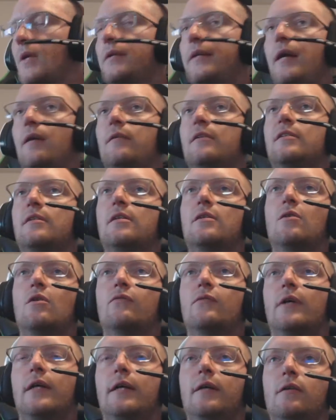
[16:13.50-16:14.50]
Now, is this
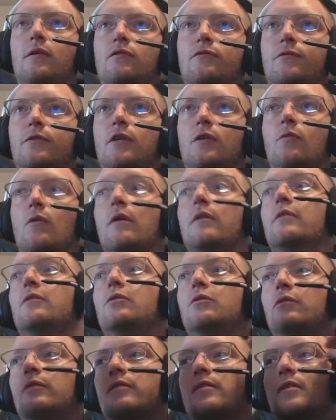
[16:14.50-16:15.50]
overkill for a
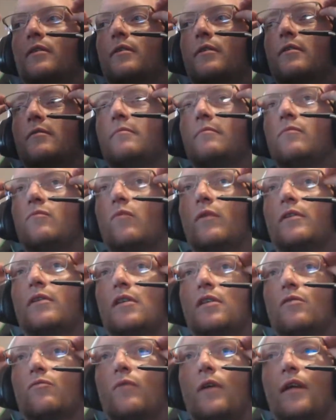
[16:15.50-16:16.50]
water-cooled system with
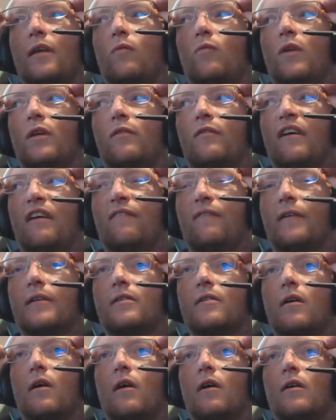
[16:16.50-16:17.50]
just running one
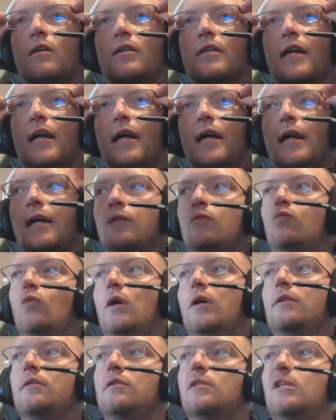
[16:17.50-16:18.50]
graphics card and
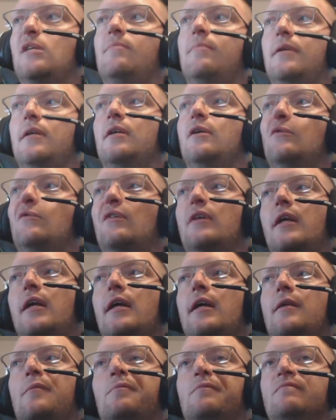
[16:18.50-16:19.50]
one CPU at
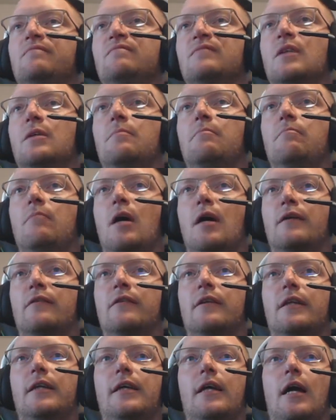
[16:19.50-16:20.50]
a
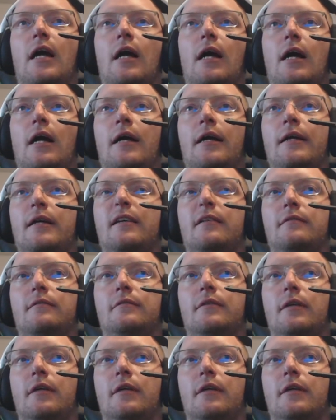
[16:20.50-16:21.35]
moderately high